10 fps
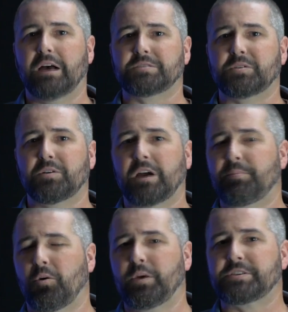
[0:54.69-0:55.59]
So a
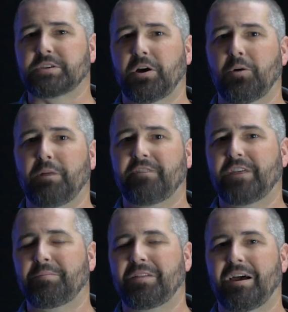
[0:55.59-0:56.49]
couple of weeks ago, my
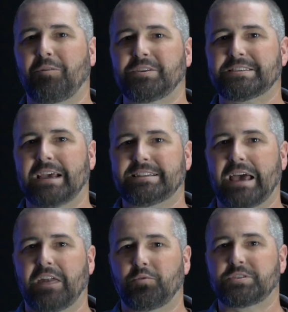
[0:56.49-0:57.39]
family and I, we sat
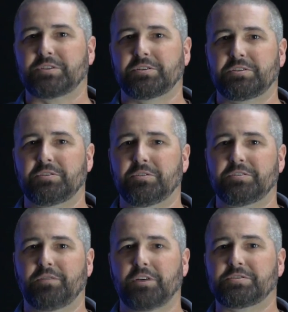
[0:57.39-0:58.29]
down and we started to do a
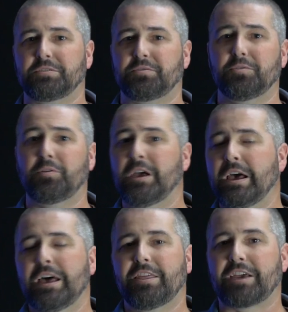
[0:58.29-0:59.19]
devotion through
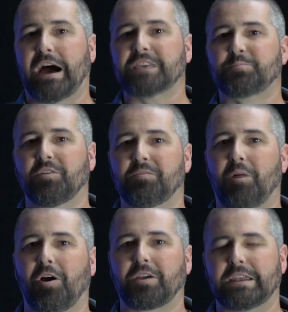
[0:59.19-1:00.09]
the Gospel of
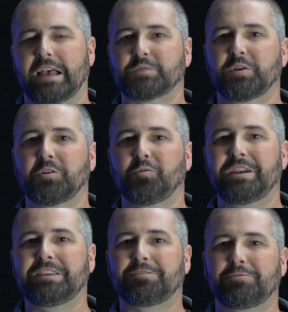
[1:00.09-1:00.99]
Mark. And as we were
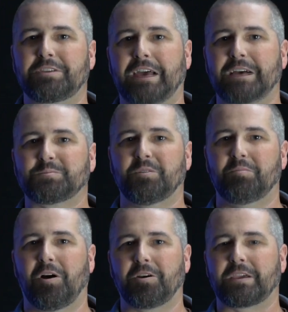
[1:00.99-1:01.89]
reading through the Gospel of
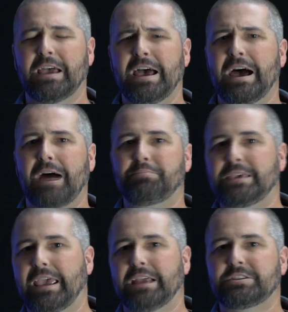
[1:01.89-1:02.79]
Mark, I
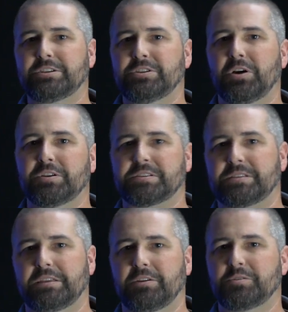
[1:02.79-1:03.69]
began to notice
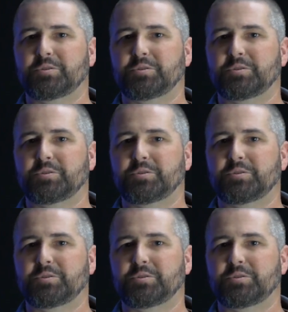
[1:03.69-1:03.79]
that there are